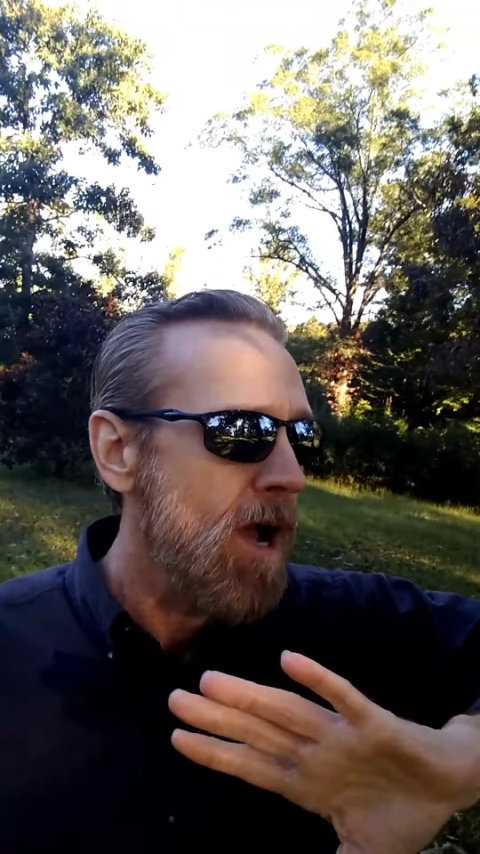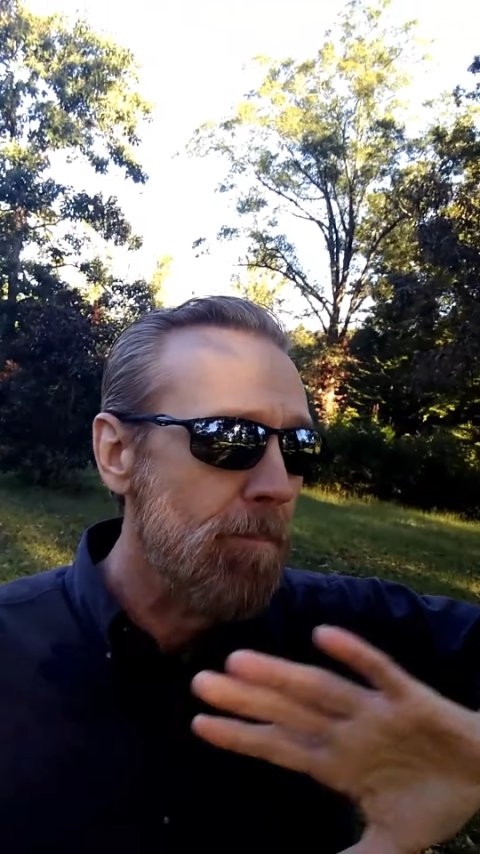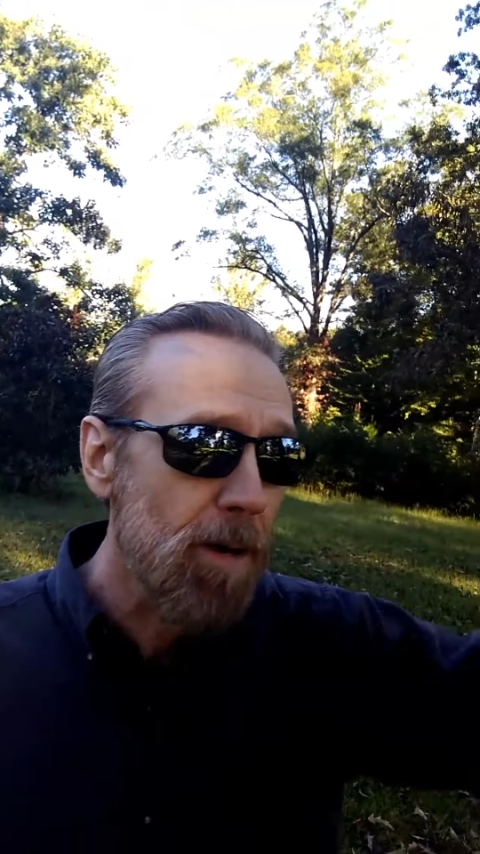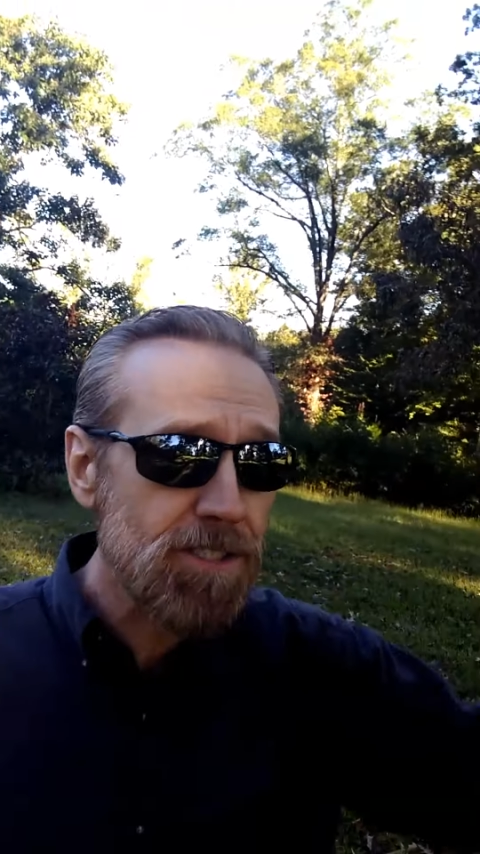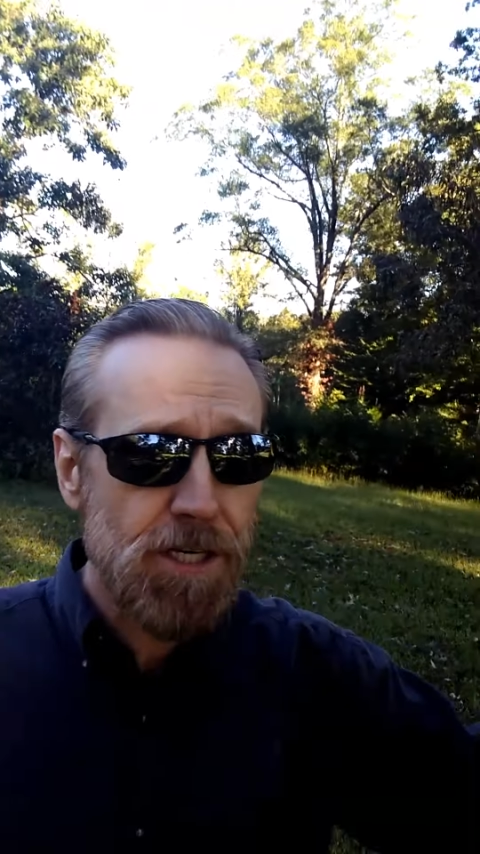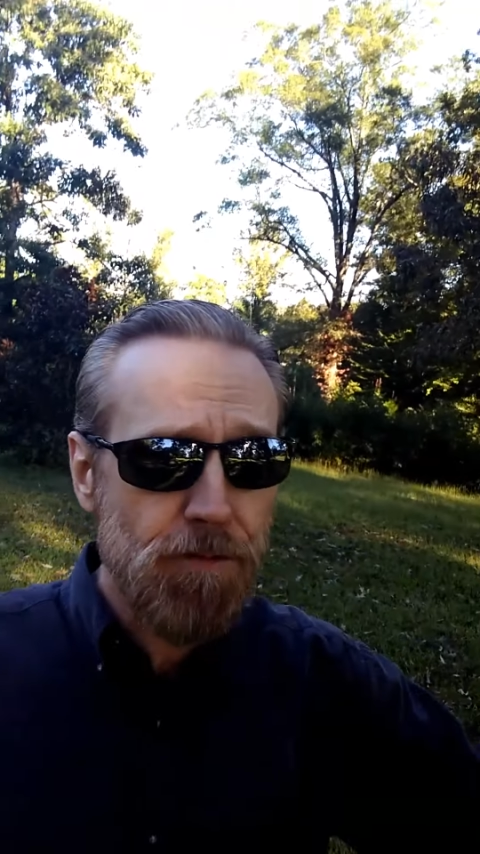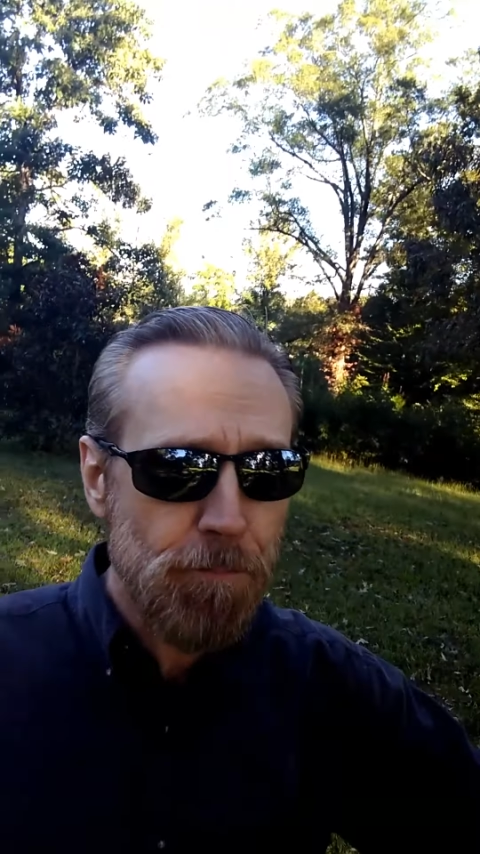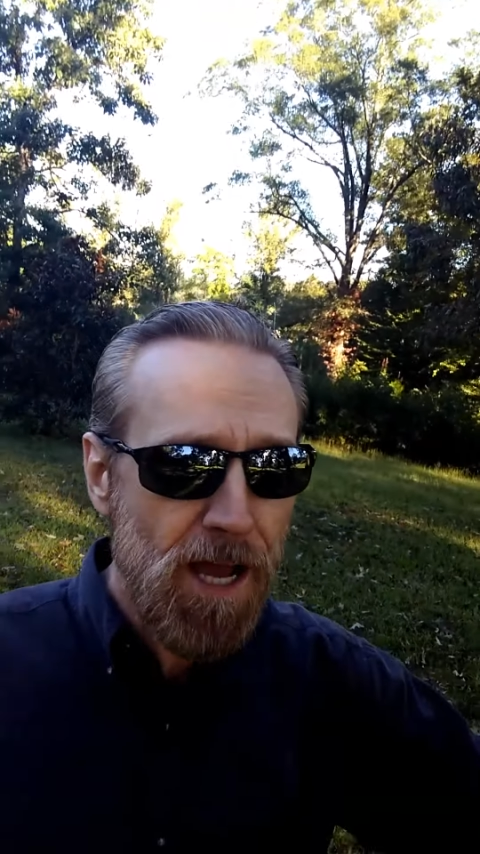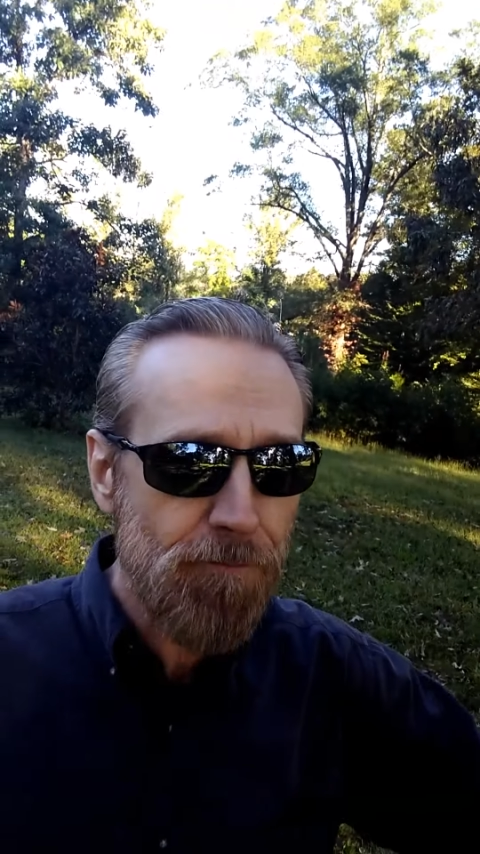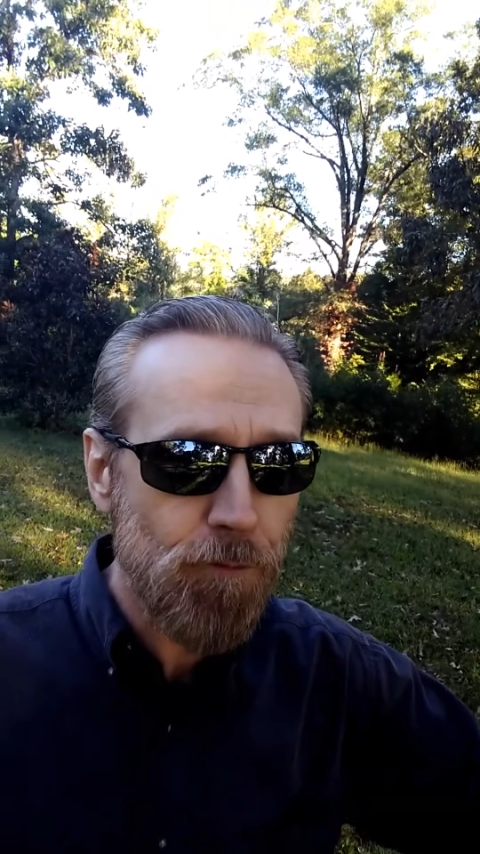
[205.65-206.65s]
a bunch of different
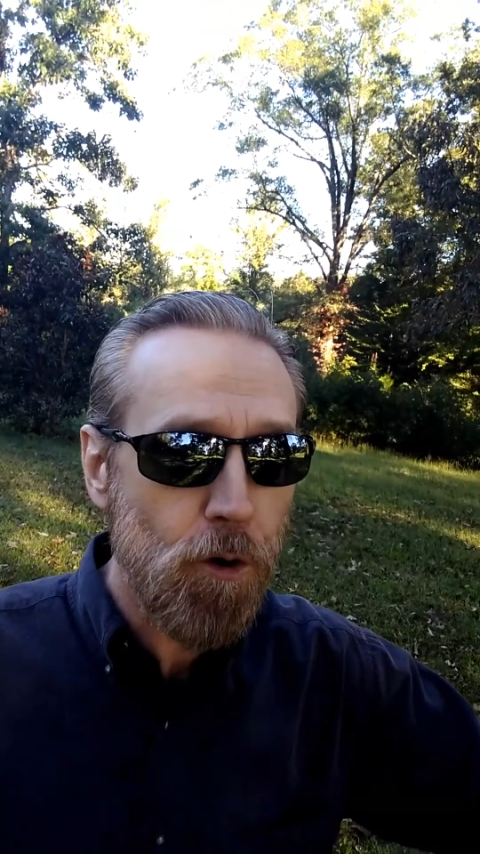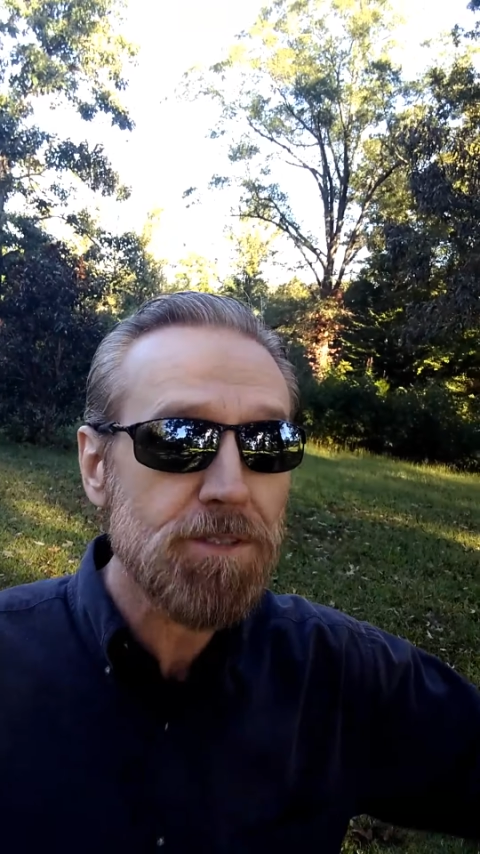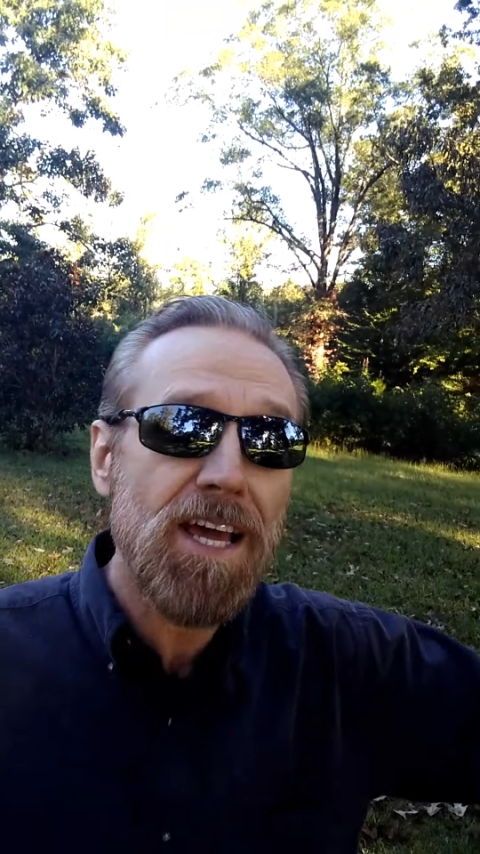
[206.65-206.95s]
platforms